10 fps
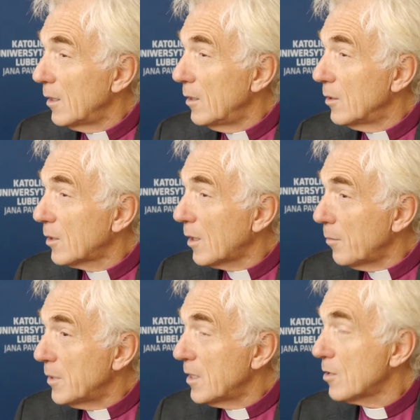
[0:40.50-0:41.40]

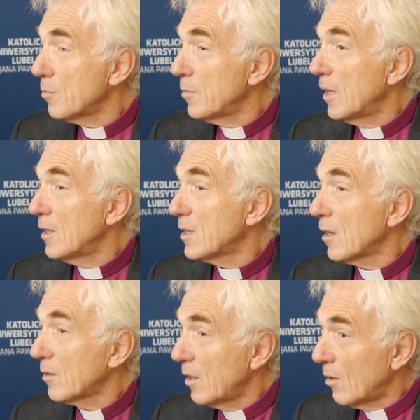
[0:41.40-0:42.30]
ecumenism is
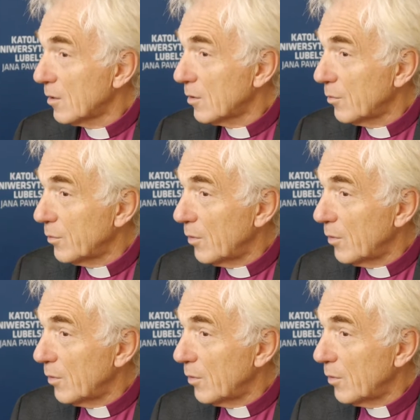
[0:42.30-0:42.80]
at the heart of